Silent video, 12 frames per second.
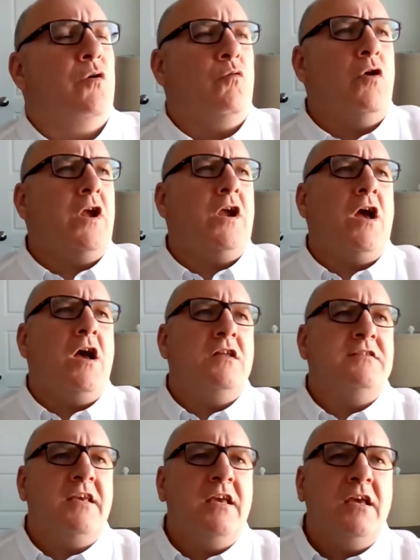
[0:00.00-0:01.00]
Rookie
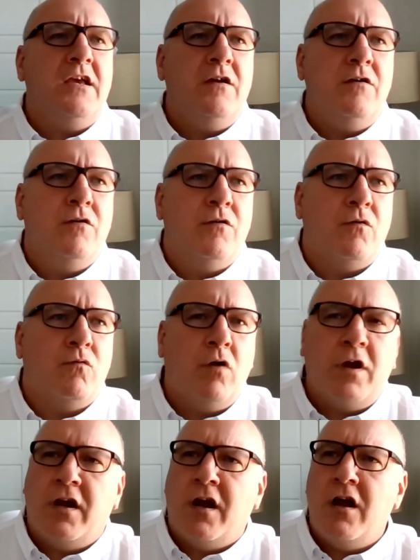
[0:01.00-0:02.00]
cards here.
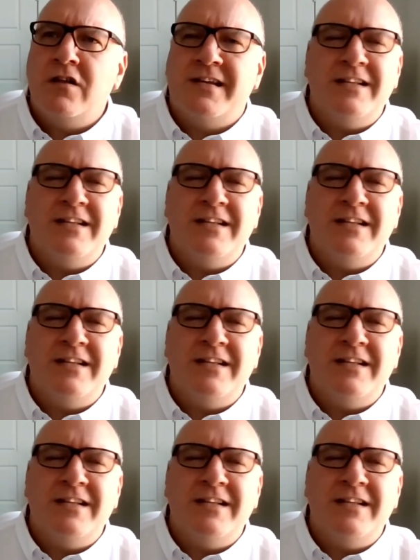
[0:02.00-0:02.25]
Rookie cards,